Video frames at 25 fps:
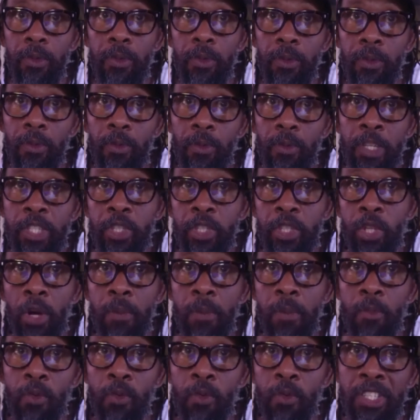with
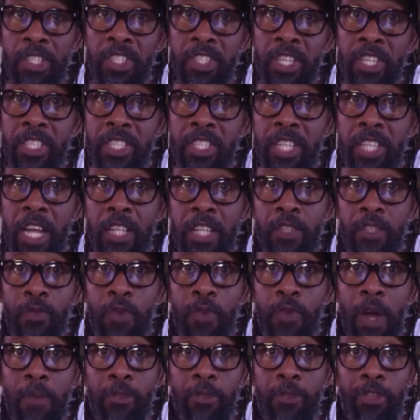some resistance
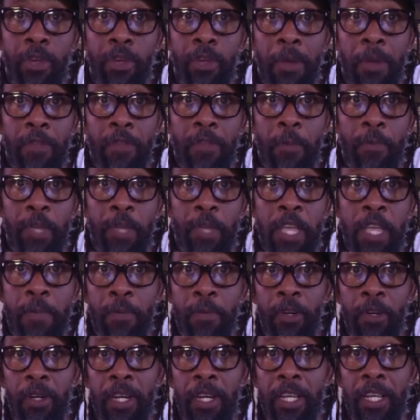from some of the
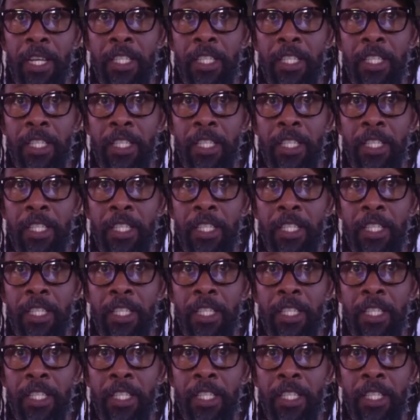people,